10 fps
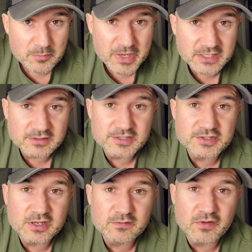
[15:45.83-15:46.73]
amygdala is
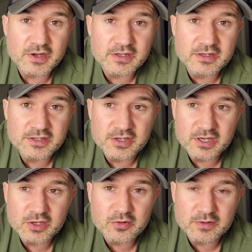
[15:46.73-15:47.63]
going to fire, and you're
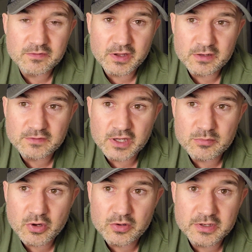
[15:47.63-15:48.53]
going to go into fight or flight
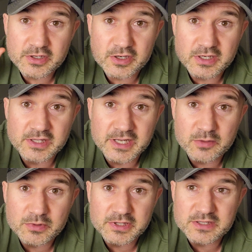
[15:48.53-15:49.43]
mode, and you're going to like get
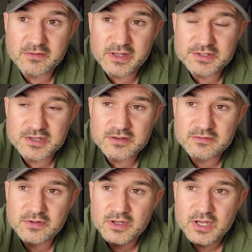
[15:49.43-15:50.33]
really
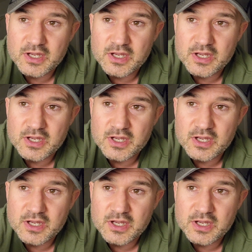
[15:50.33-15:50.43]
defensive.